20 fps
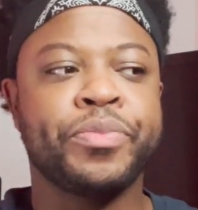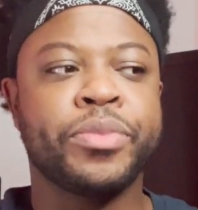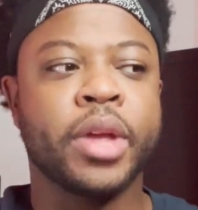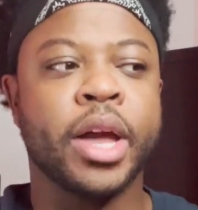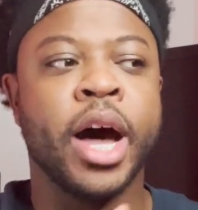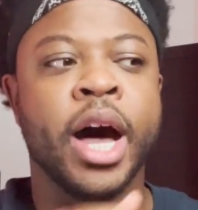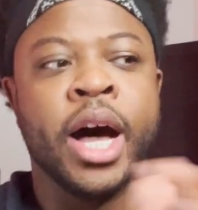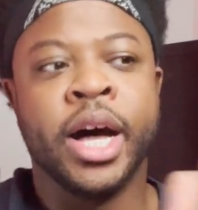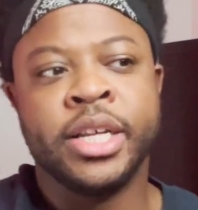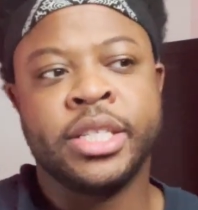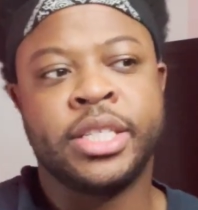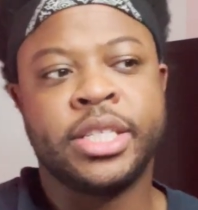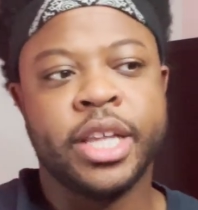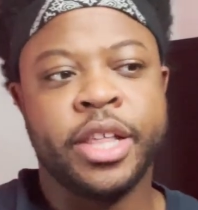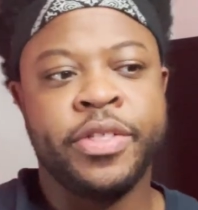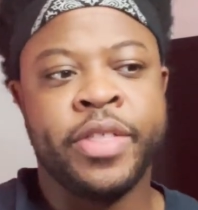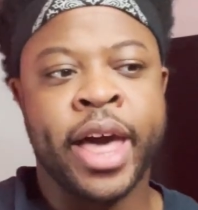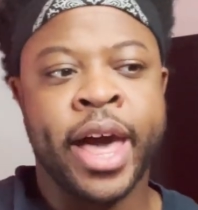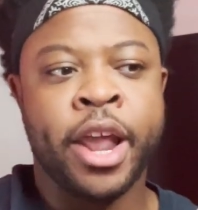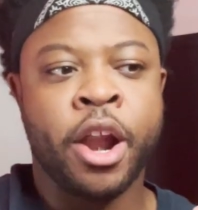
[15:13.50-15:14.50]
us
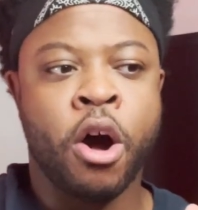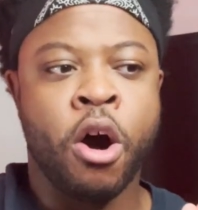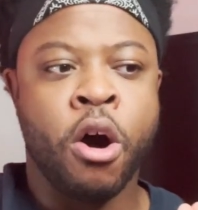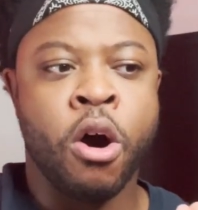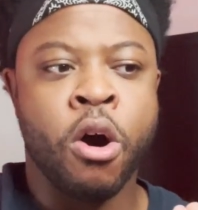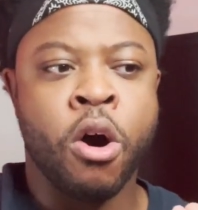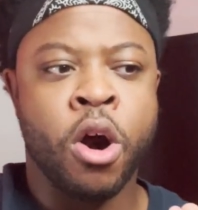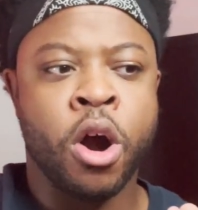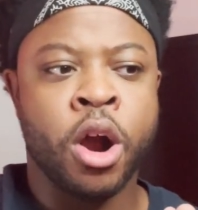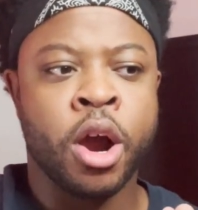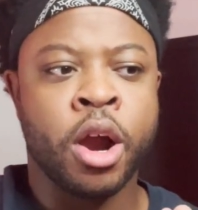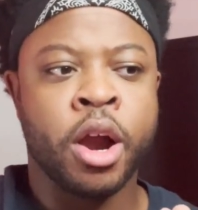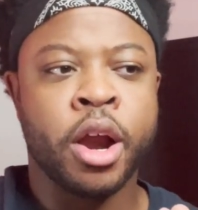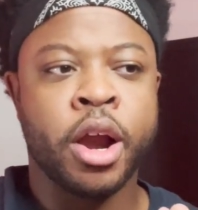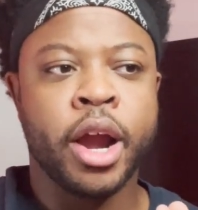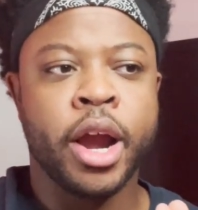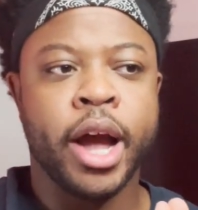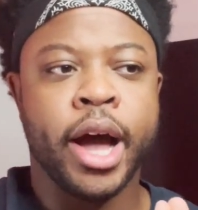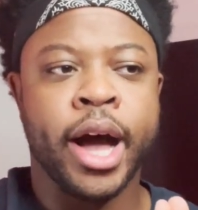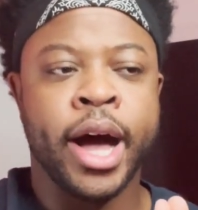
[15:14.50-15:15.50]
that are
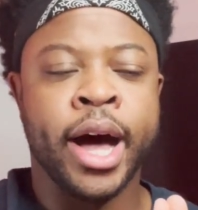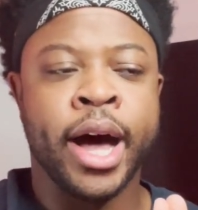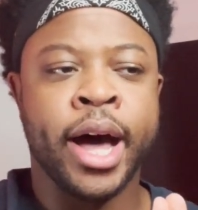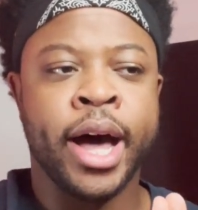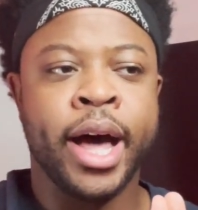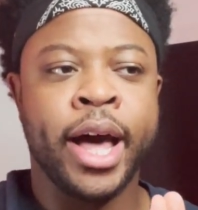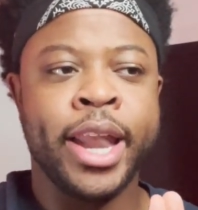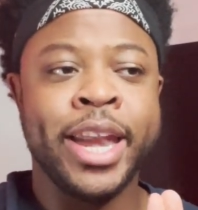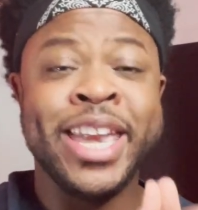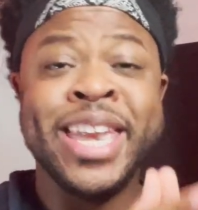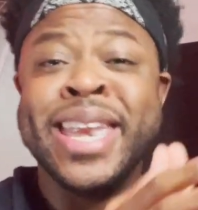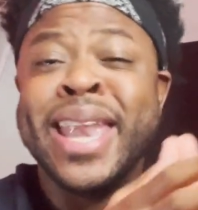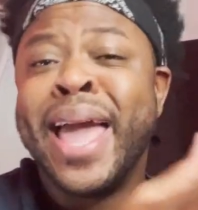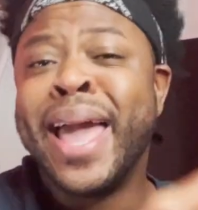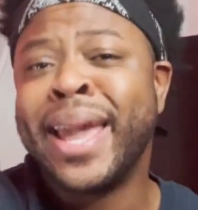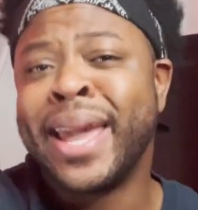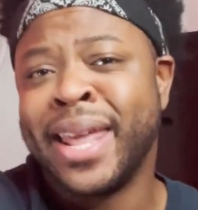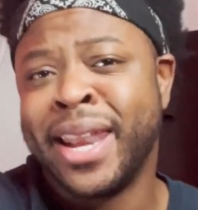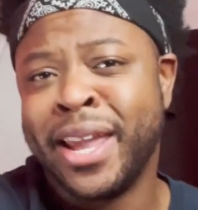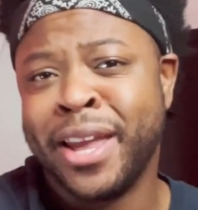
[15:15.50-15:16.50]

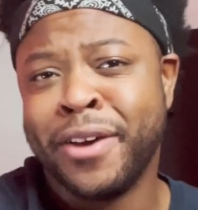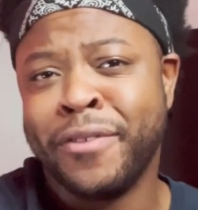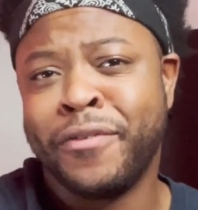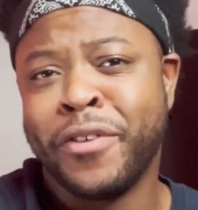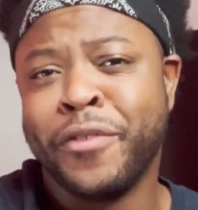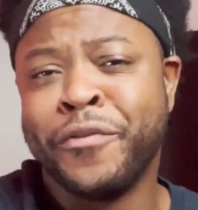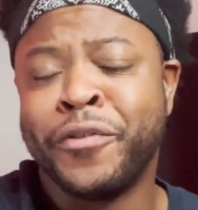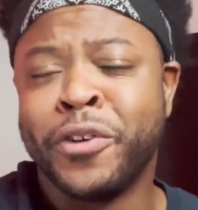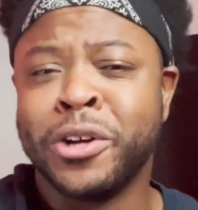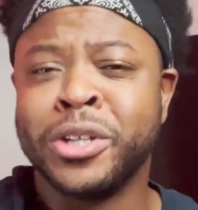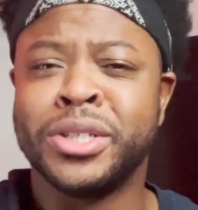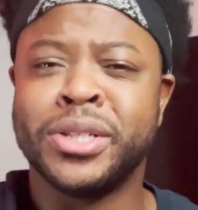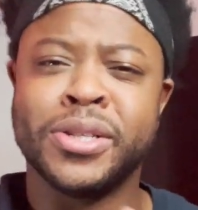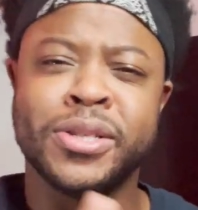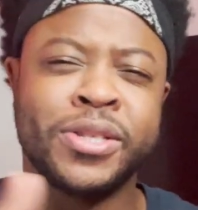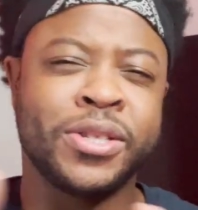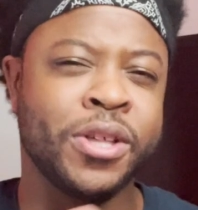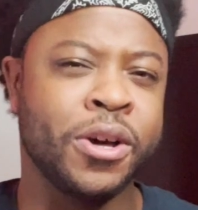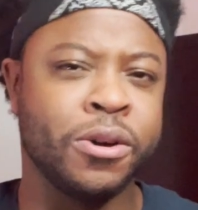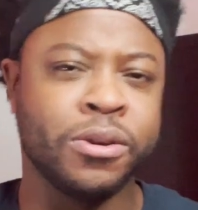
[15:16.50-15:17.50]
negative
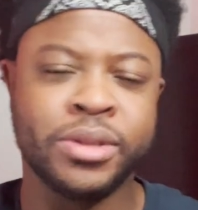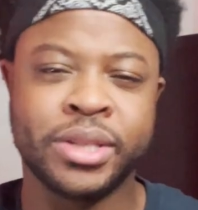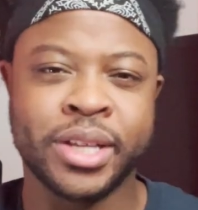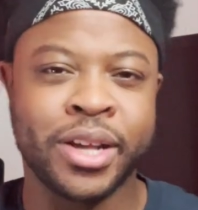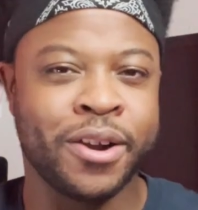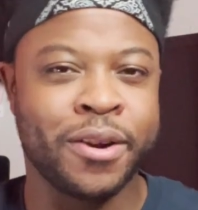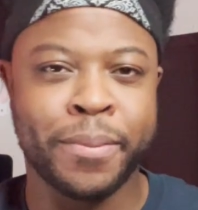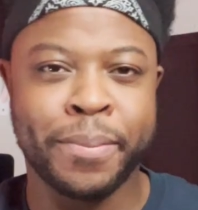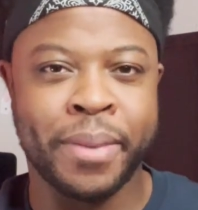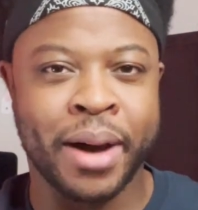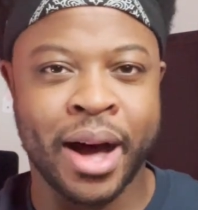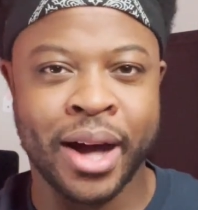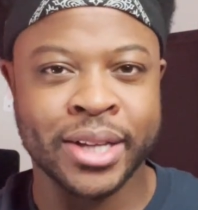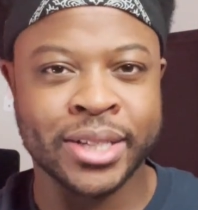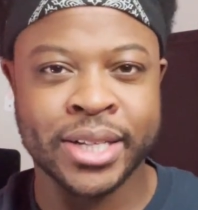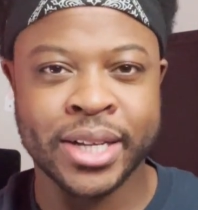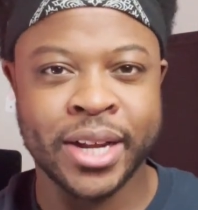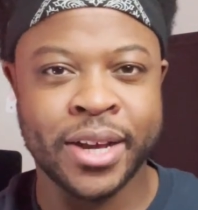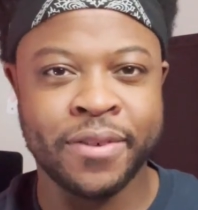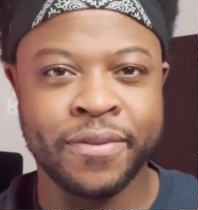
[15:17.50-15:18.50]
versus those that are
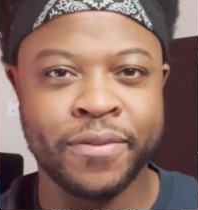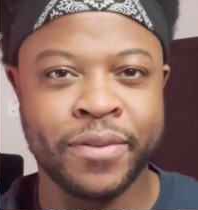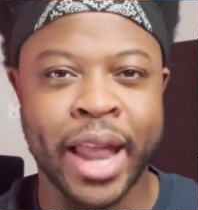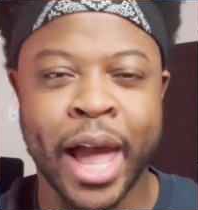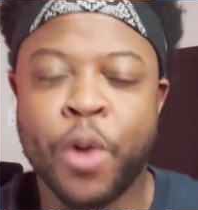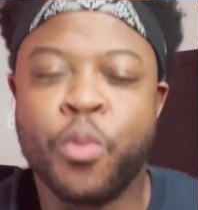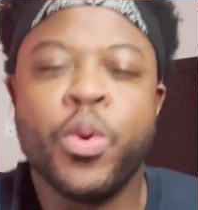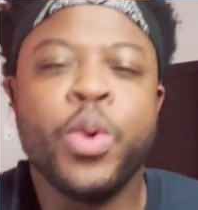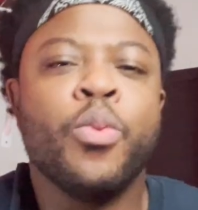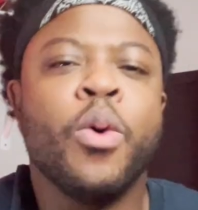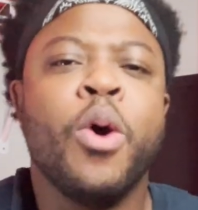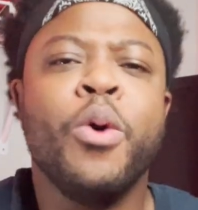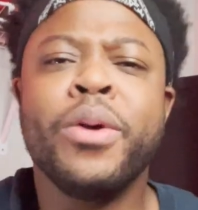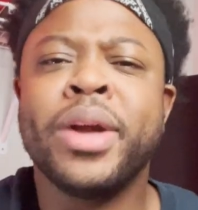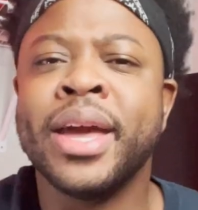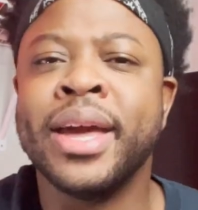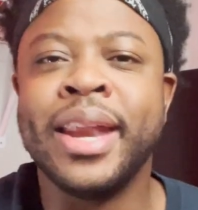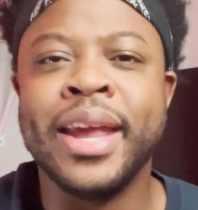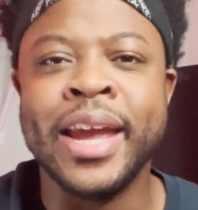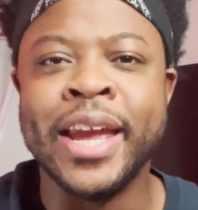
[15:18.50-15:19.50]
positive. Like, we won't
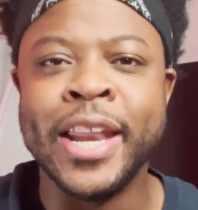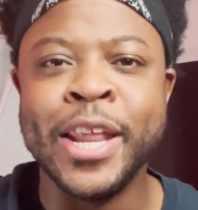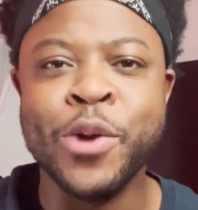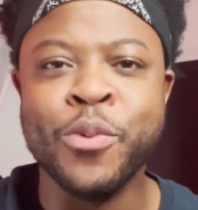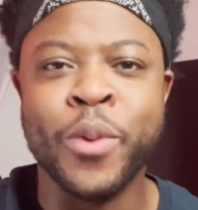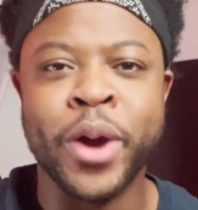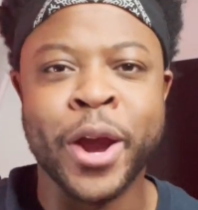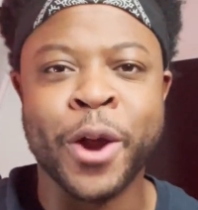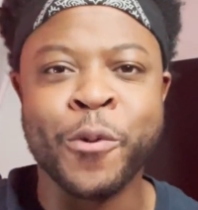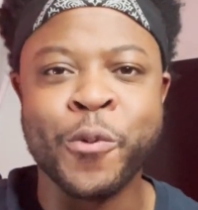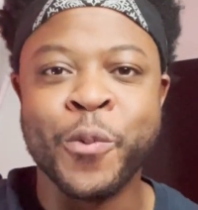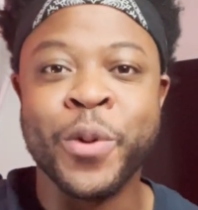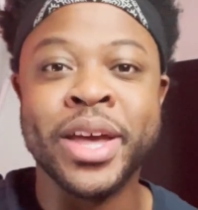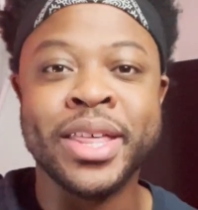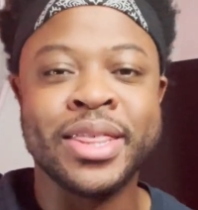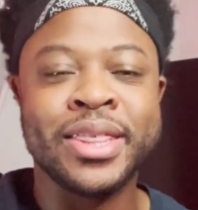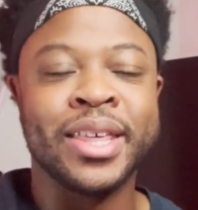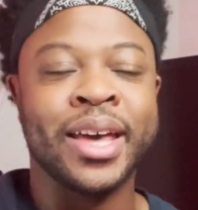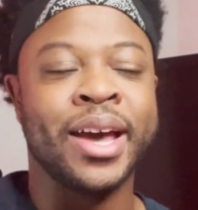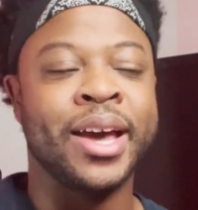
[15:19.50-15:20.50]
get anywhere
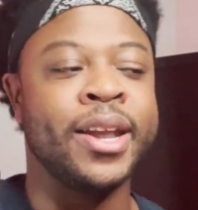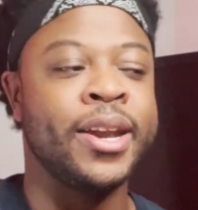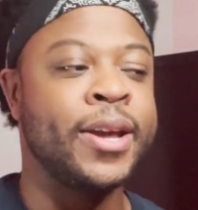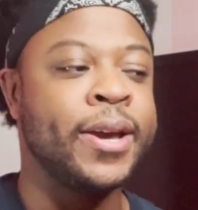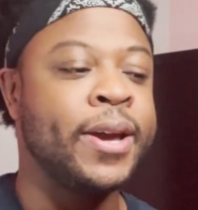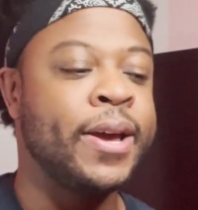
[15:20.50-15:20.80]
with that.